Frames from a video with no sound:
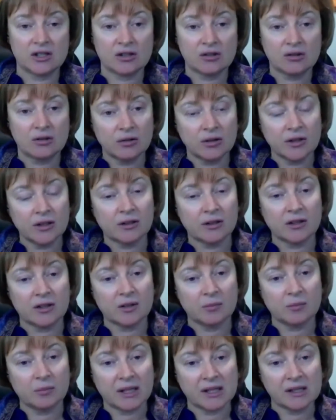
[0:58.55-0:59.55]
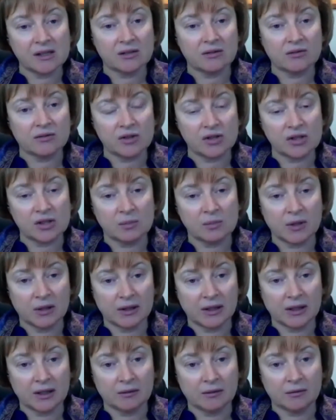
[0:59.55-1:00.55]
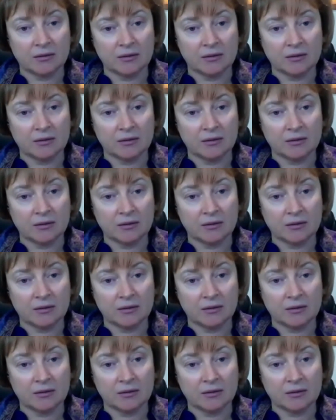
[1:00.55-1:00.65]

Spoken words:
coiled at the base of the spine.